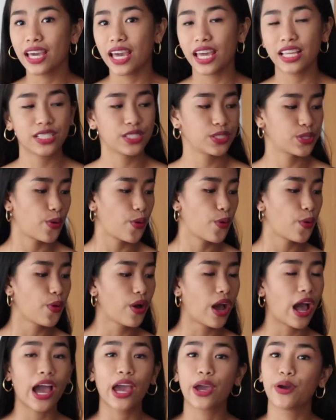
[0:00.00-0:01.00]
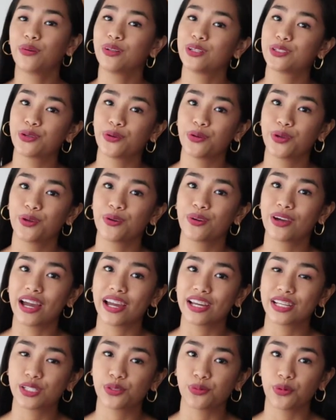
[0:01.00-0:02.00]
And so, I will show you
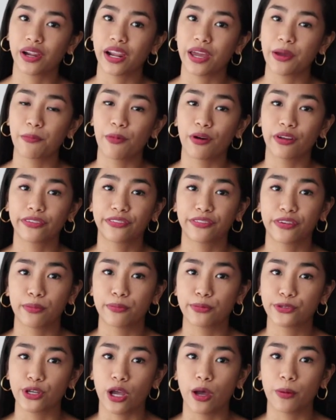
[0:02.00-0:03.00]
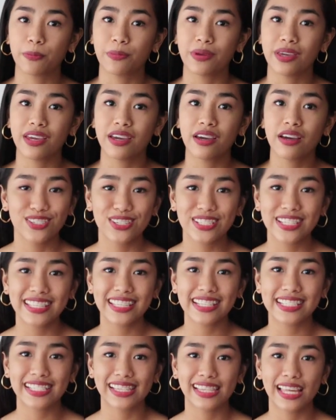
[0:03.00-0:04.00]
guys what I bought from Shopee. Just a
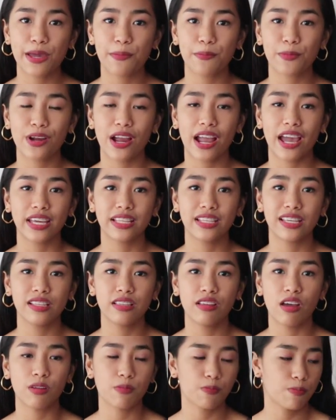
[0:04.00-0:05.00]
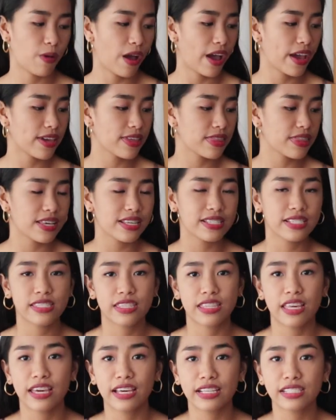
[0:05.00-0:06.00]
disclaimer, I did not buy these
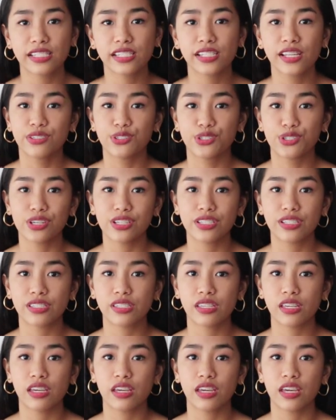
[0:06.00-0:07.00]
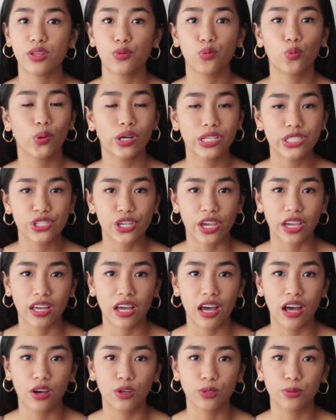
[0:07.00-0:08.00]
things just in one
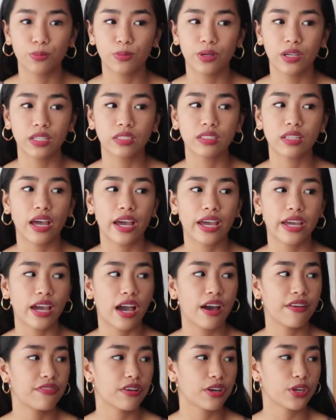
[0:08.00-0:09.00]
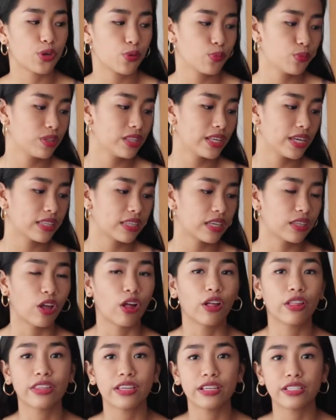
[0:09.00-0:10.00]
checkout, but I have accumulated
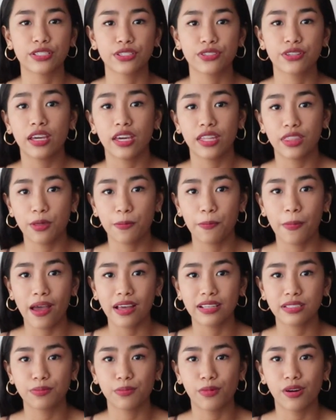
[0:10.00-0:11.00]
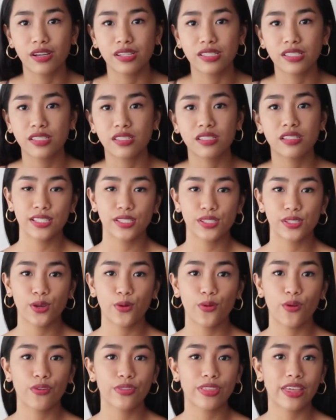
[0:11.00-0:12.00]
all these in the past months.
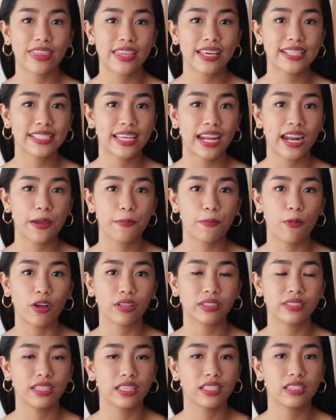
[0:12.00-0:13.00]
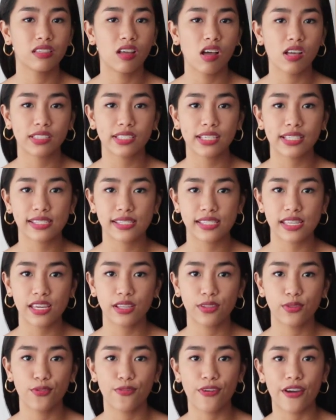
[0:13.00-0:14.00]
So, the things that I bought did not
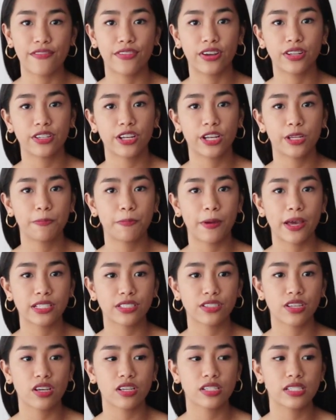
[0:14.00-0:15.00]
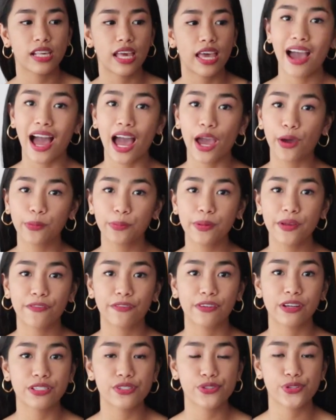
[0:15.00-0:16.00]
exceed 500 pesos. I will be
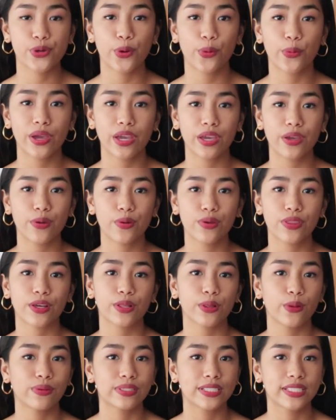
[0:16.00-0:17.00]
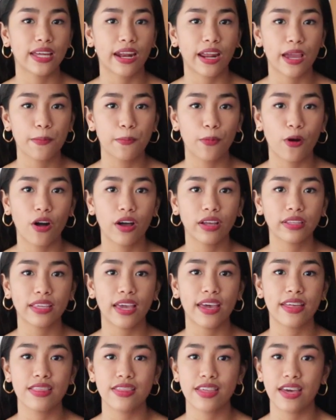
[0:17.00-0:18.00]
first showing you the clothes that I bought,
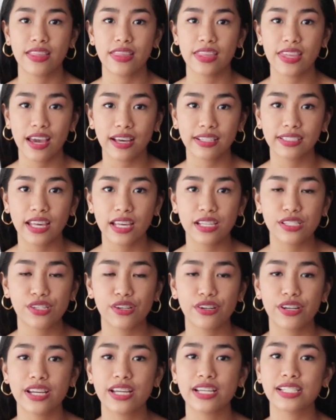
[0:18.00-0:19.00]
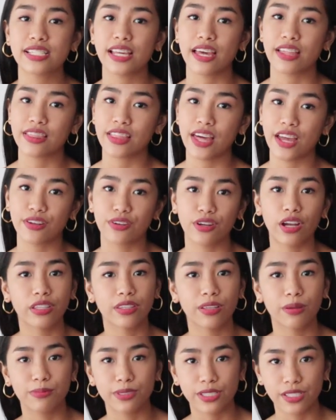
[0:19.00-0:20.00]
and then the accessories, and then
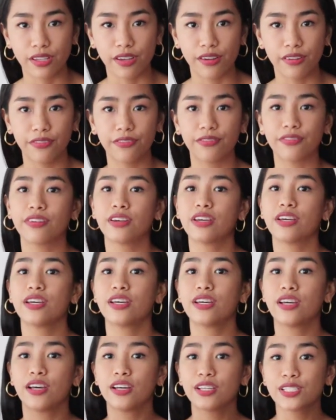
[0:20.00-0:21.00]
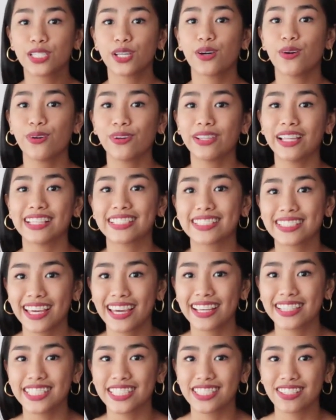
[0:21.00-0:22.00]
random stuff. So, let's
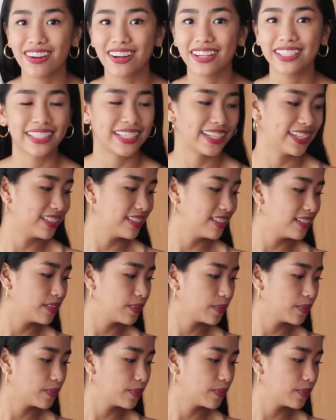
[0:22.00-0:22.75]
get started.